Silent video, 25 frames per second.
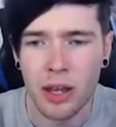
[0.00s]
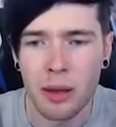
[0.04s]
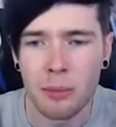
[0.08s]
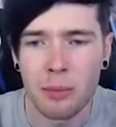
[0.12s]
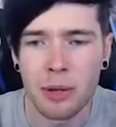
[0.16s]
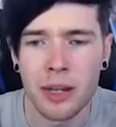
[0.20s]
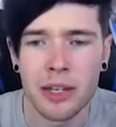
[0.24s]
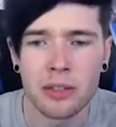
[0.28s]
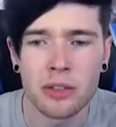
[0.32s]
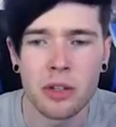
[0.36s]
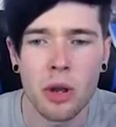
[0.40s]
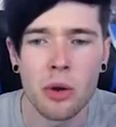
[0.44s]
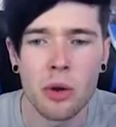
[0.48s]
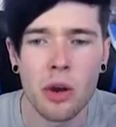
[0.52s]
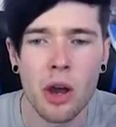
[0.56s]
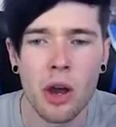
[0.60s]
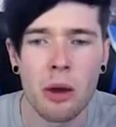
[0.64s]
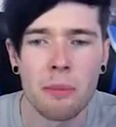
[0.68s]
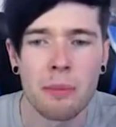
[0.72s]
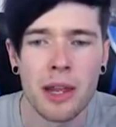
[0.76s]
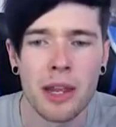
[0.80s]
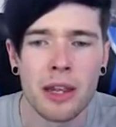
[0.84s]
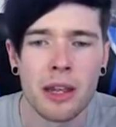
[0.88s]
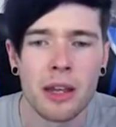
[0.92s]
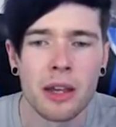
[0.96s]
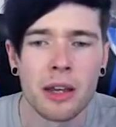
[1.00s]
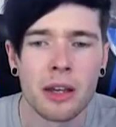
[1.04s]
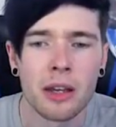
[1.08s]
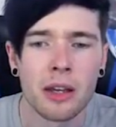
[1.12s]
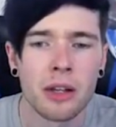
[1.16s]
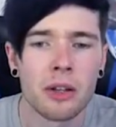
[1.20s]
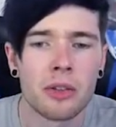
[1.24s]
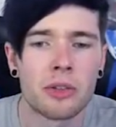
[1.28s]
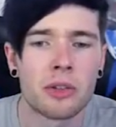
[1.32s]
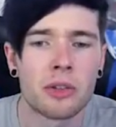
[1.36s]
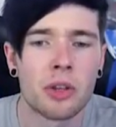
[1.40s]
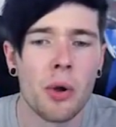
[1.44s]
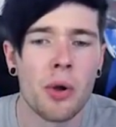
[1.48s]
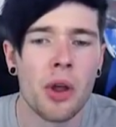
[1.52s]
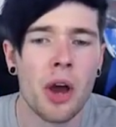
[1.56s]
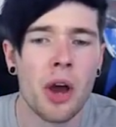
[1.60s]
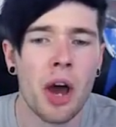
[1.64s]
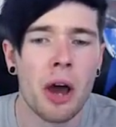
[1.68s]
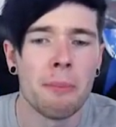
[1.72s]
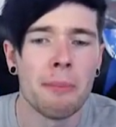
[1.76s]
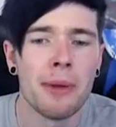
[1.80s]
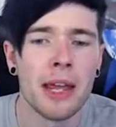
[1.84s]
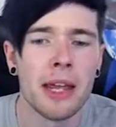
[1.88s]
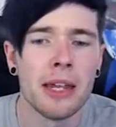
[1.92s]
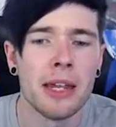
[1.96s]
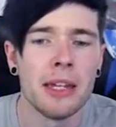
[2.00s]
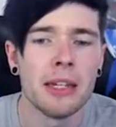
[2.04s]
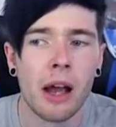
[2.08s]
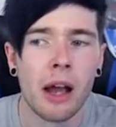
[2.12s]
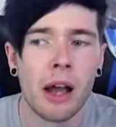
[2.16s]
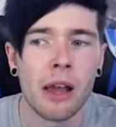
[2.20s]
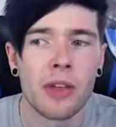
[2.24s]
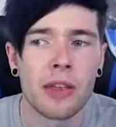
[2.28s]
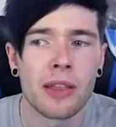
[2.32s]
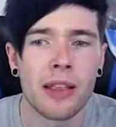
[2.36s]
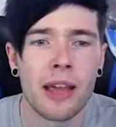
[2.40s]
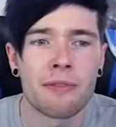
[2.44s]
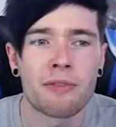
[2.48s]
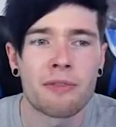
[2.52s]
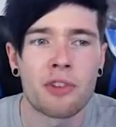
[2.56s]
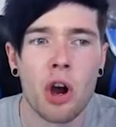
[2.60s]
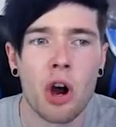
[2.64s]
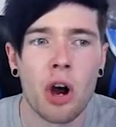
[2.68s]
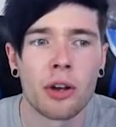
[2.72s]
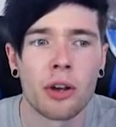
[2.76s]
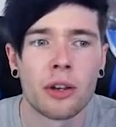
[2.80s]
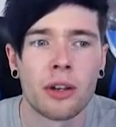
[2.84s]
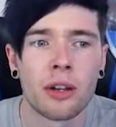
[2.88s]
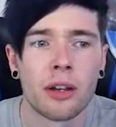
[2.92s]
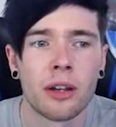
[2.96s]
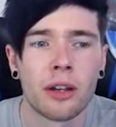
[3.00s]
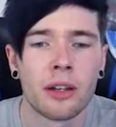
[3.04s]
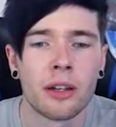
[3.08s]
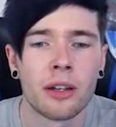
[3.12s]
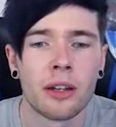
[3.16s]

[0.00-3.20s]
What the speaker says: Please don't hurt me. Don't hurt me. I think they've gone.